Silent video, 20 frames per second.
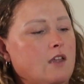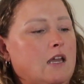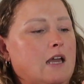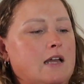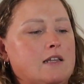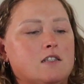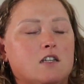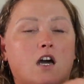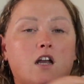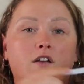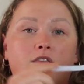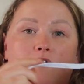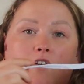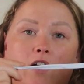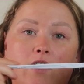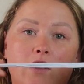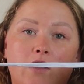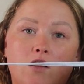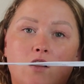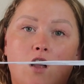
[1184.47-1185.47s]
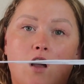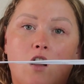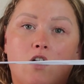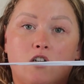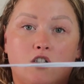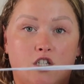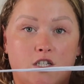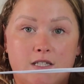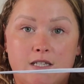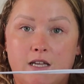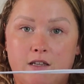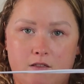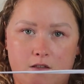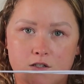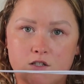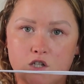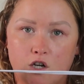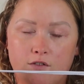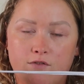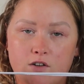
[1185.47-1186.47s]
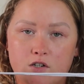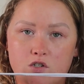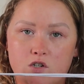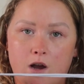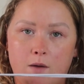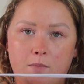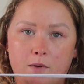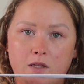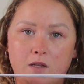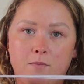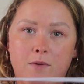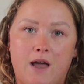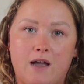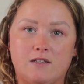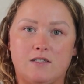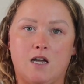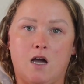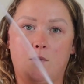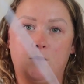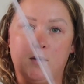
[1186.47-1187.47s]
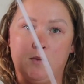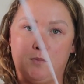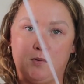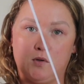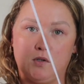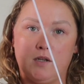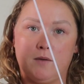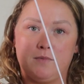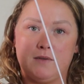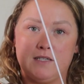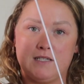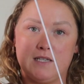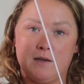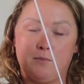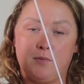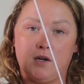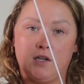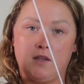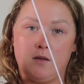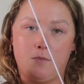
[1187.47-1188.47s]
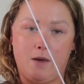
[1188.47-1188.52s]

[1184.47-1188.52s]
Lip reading: It's got a very long, just like the surfer strap on the back to help you pull up the zipper in the